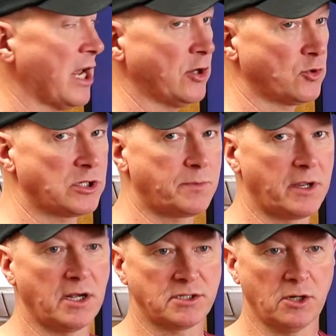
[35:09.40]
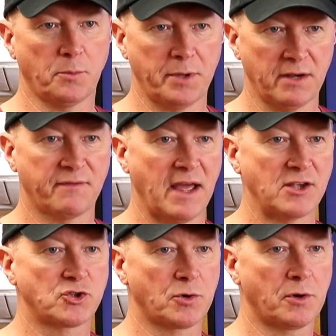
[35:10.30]
dangerous because it'll pit
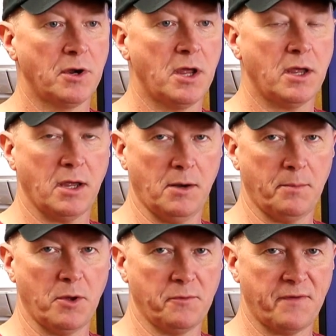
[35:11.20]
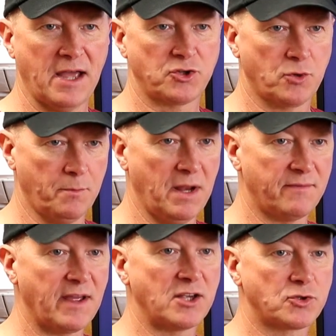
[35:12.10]
faster, it'll bow faster,
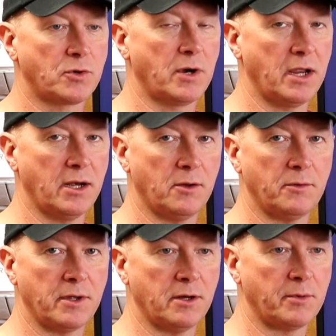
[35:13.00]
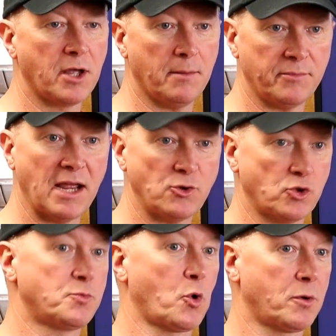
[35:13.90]
bend faster, and it'll become
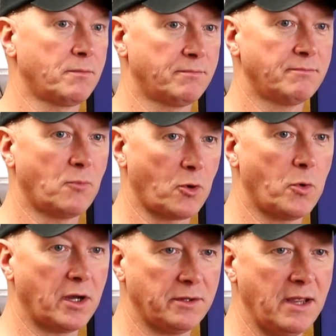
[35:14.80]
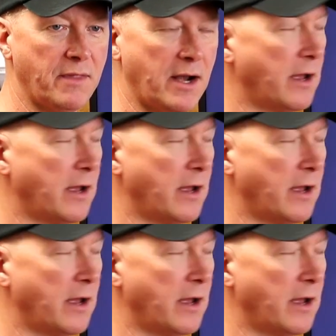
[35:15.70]
dangerous more quickly than